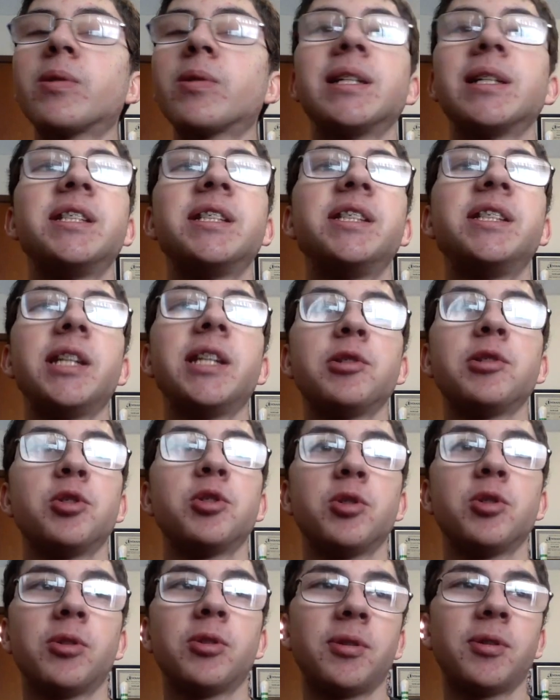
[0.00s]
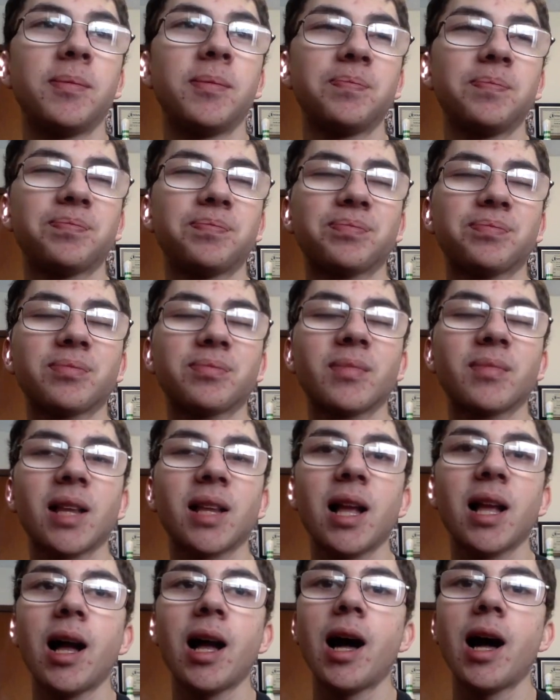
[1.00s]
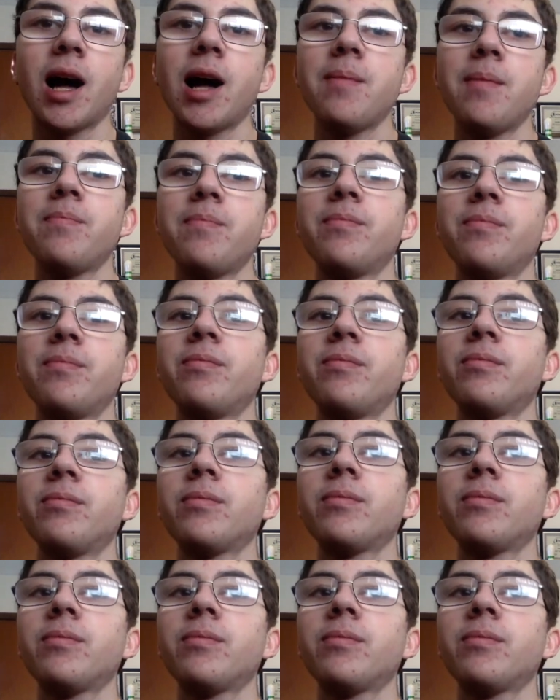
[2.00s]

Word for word: very sensual um,